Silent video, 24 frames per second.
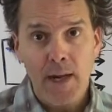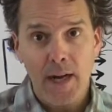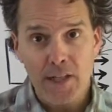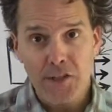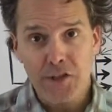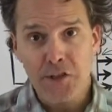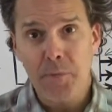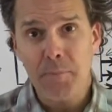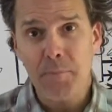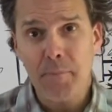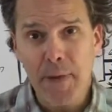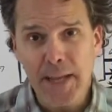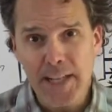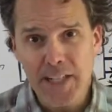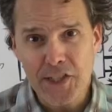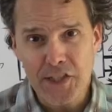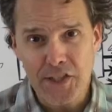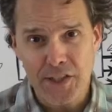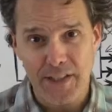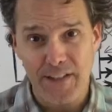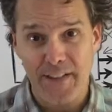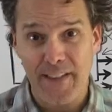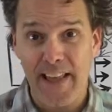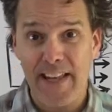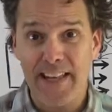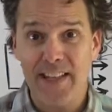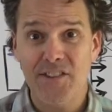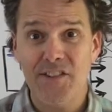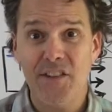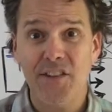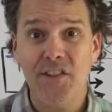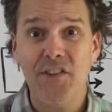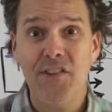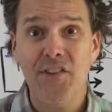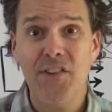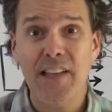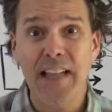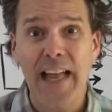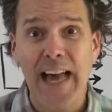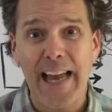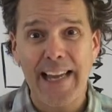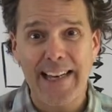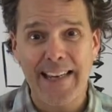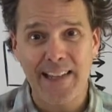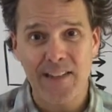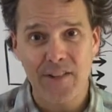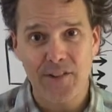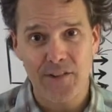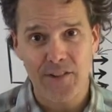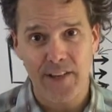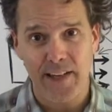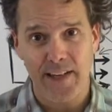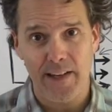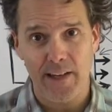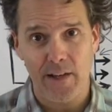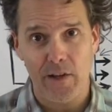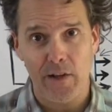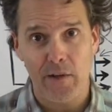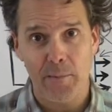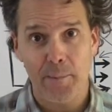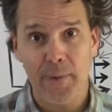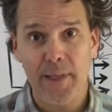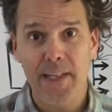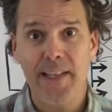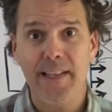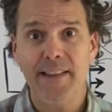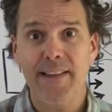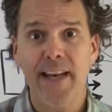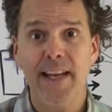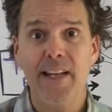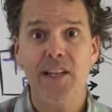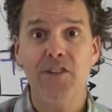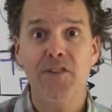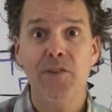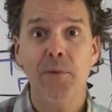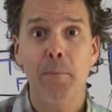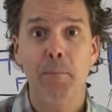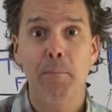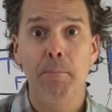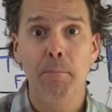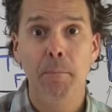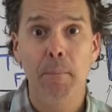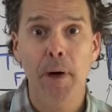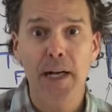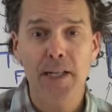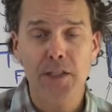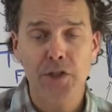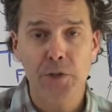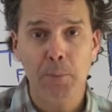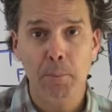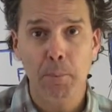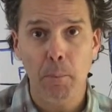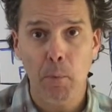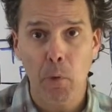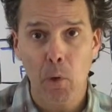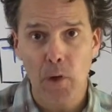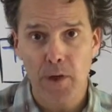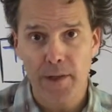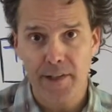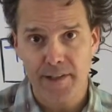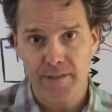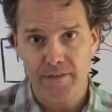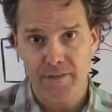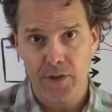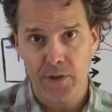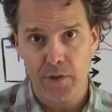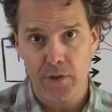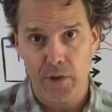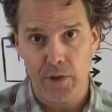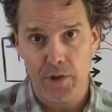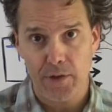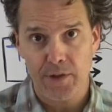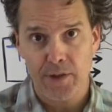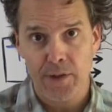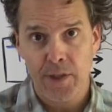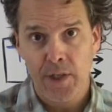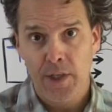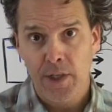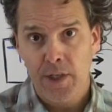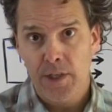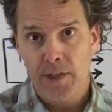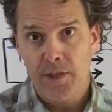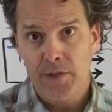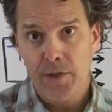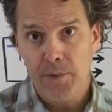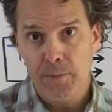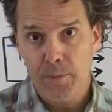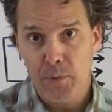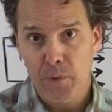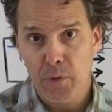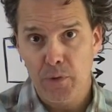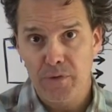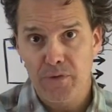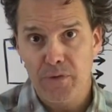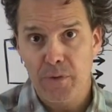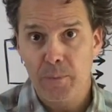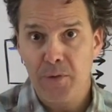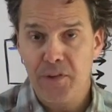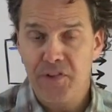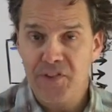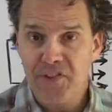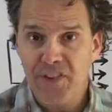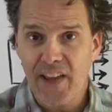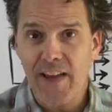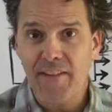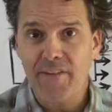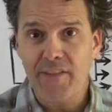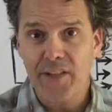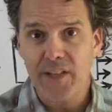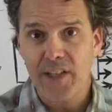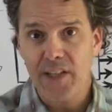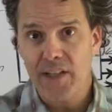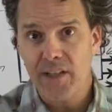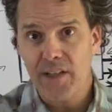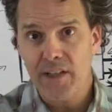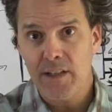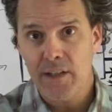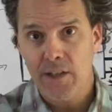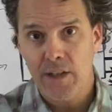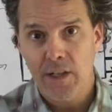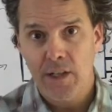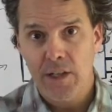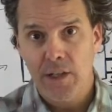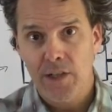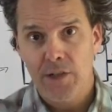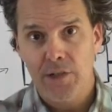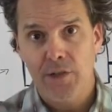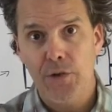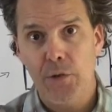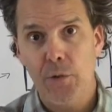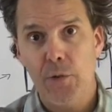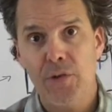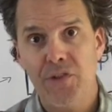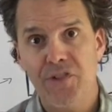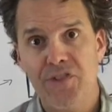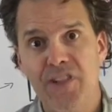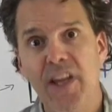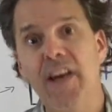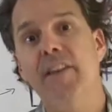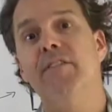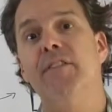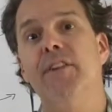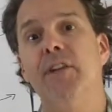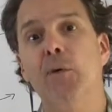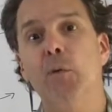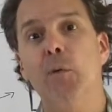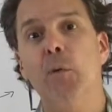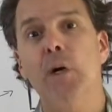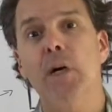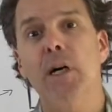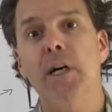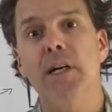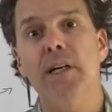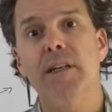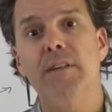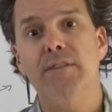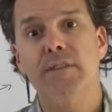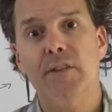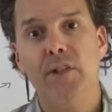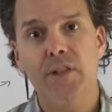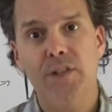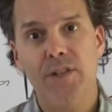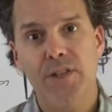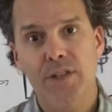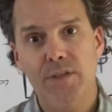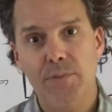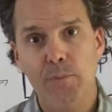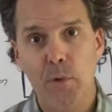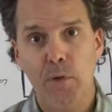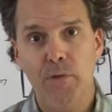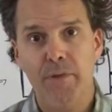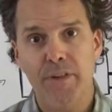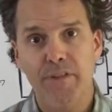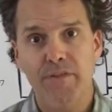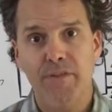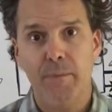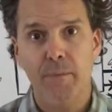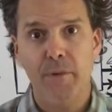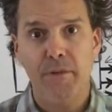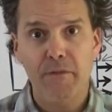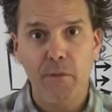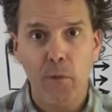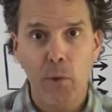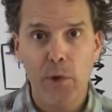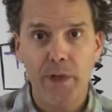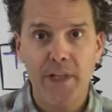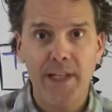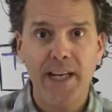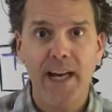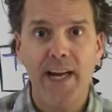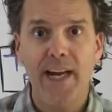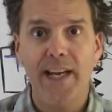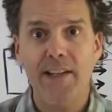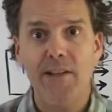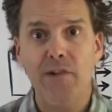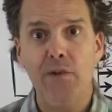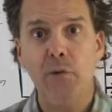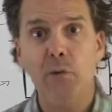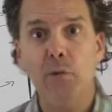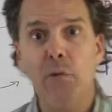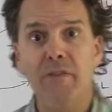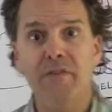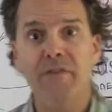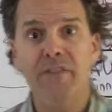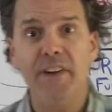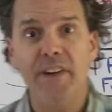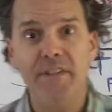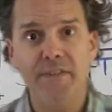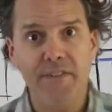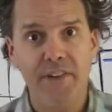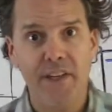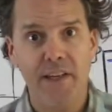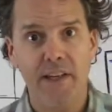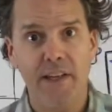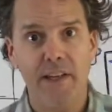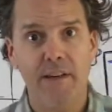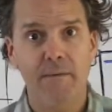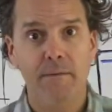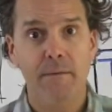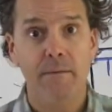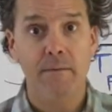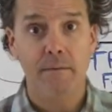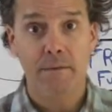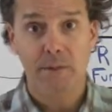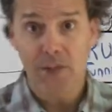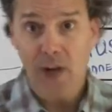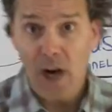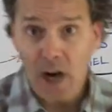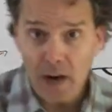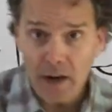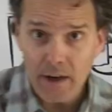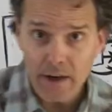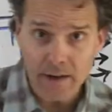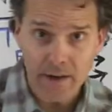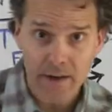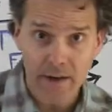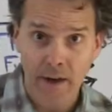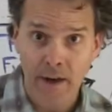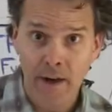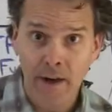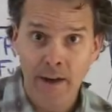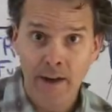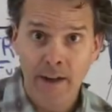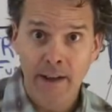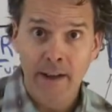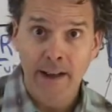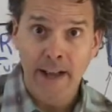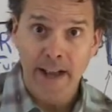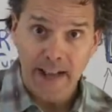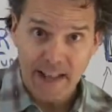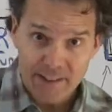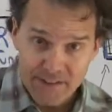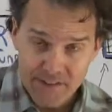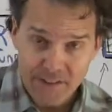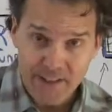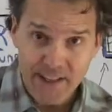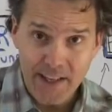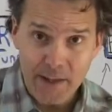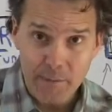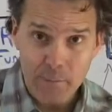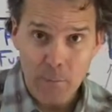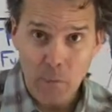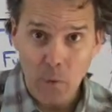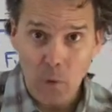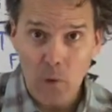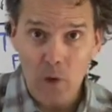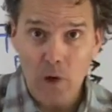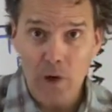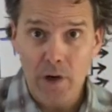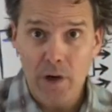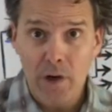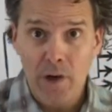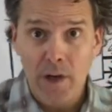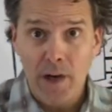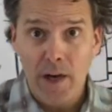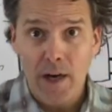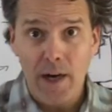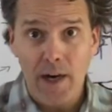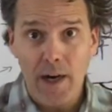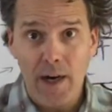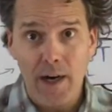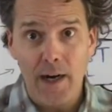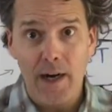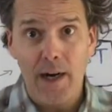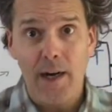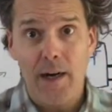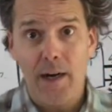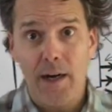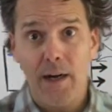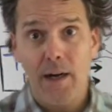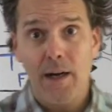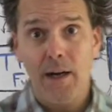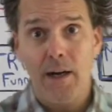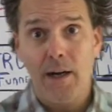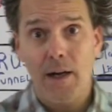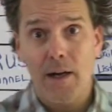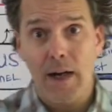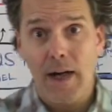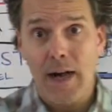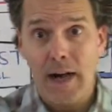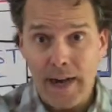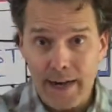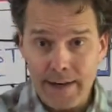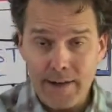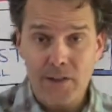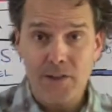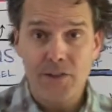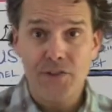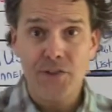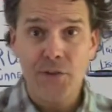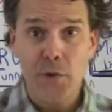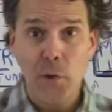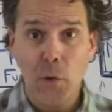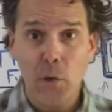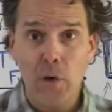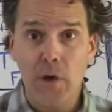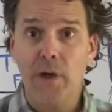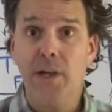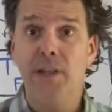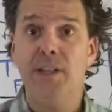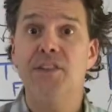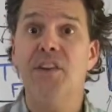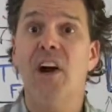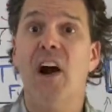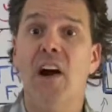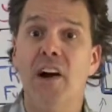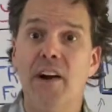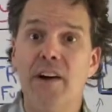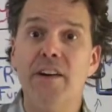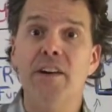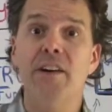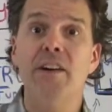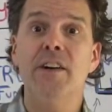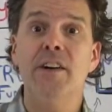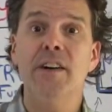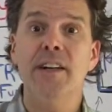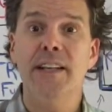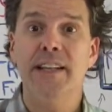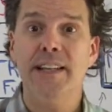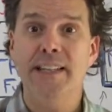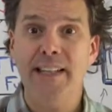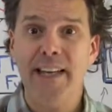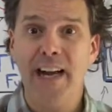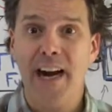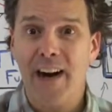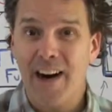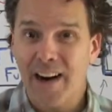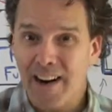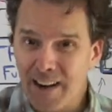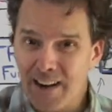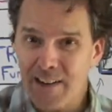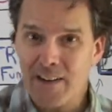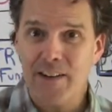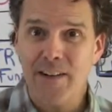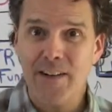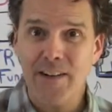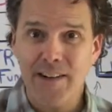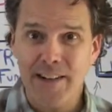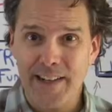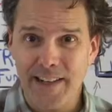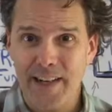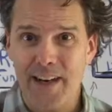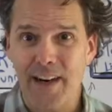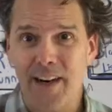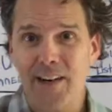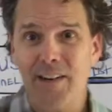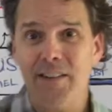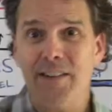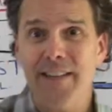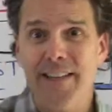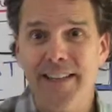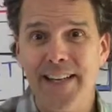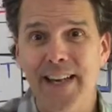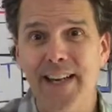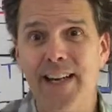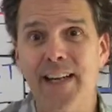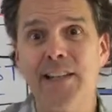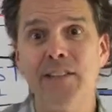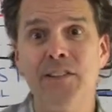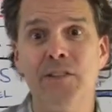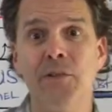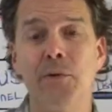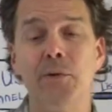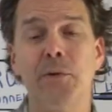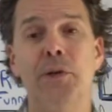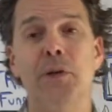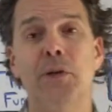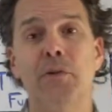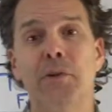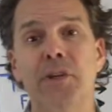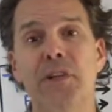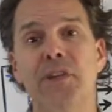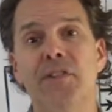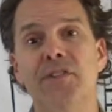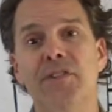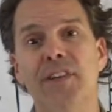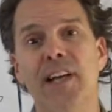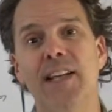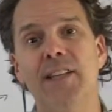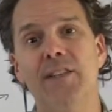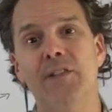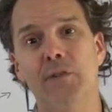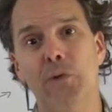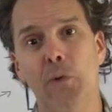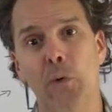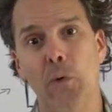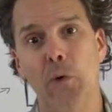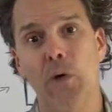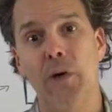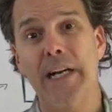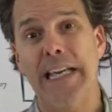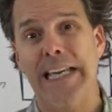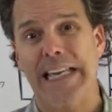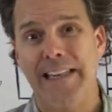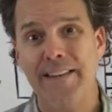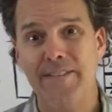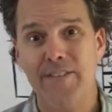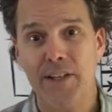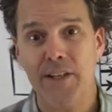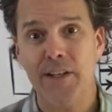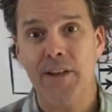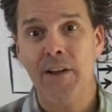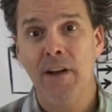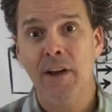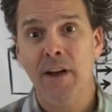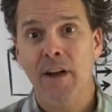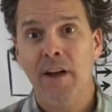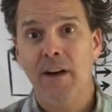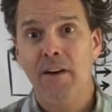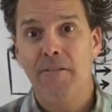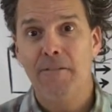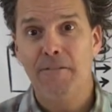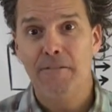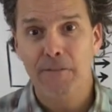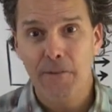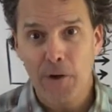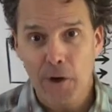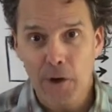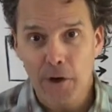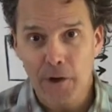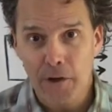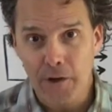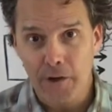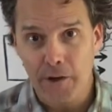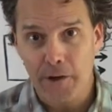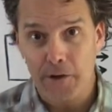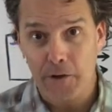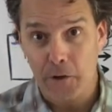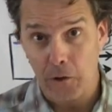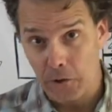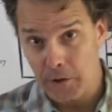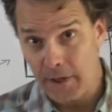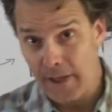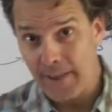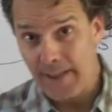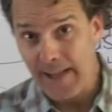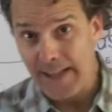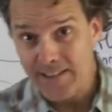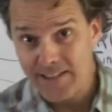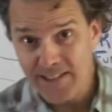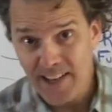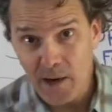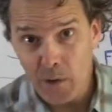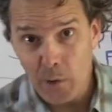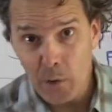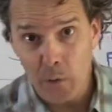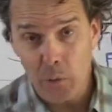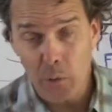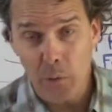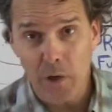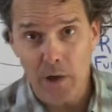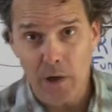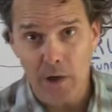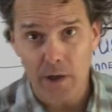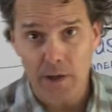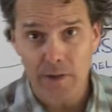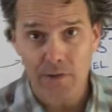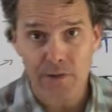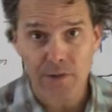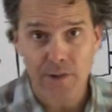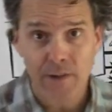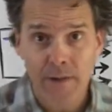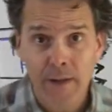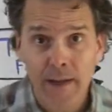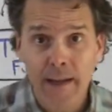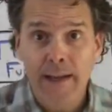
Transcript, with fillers: I should mention that it's a sliding scale, meaning that it's much more difficult to move from a 70 to a 71 versus moving from a 49 to a 50. It's harder. As you get more a higher score, it's harder and harder and harder yet to increase that score even further. Okay, that's how it works.